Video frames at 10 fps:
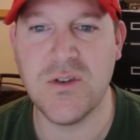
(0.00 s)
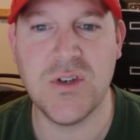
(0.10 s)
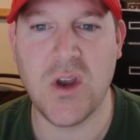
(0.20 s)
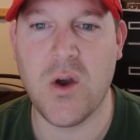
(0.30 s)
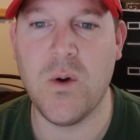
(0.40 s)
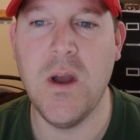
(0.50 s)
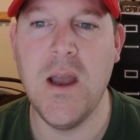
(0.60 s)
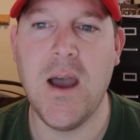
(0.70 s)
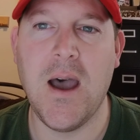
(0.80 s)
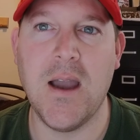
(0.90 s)
So
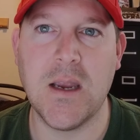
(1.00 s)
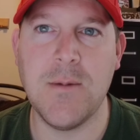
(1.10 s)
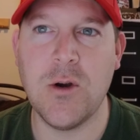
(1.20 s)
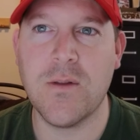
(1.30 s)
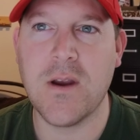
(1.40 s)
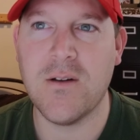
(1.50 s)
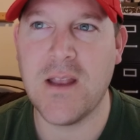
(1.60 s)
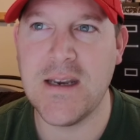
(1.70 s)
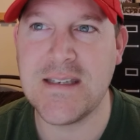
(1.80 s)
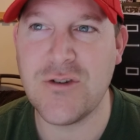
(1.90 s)
give me North
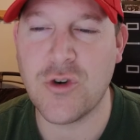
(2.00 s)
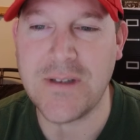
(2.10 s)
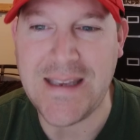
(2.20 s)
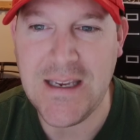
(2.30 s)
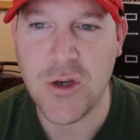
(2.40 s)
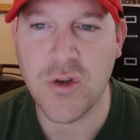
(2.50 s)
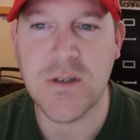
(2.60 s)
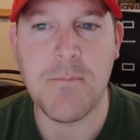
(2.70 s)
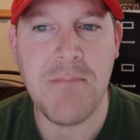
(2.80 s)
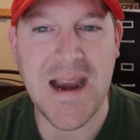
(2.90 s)
Carolina Central
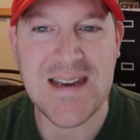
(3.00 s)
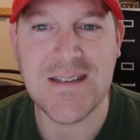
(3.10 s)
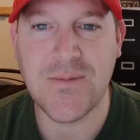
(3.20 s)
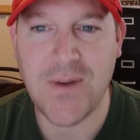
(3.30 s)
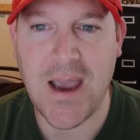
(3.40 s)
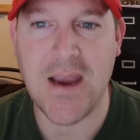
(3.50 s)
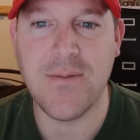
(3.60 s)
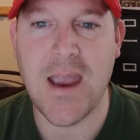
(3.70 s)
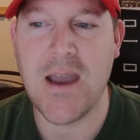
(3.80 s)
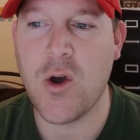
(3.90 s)
Eagles
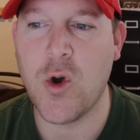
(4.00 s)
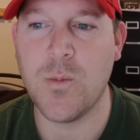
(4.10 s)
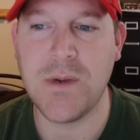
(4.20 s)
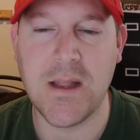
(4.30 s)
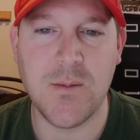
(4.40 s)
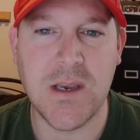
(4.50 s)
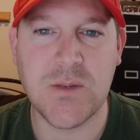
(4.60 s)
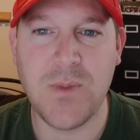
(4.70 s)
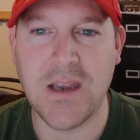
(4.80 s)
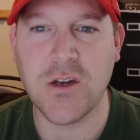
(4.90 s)
-5 at home daily
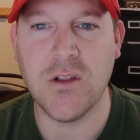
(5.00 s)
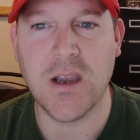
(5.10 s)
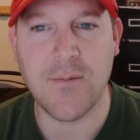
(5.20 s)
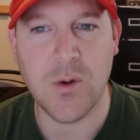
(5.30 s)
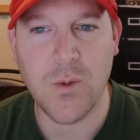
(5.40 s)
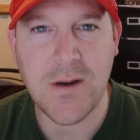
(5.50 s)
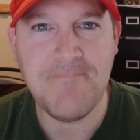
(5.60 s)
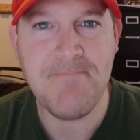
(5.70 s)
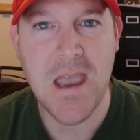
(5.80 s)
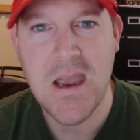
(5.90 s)
best bet. Good luck,
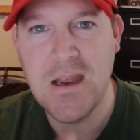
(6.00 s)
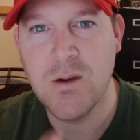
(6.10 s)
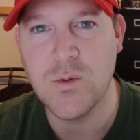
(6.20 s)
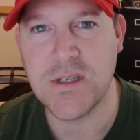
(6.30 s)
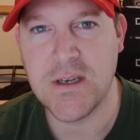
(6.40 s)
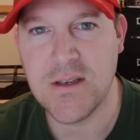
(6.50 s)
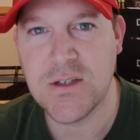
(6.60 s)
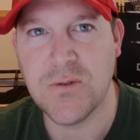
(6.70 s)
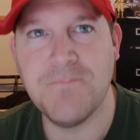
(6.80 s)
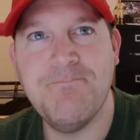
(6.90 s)
everyone. We'll see you again
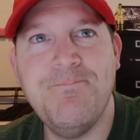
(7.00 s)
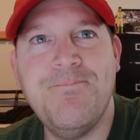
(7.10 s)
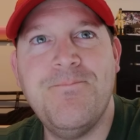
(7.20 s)
soon.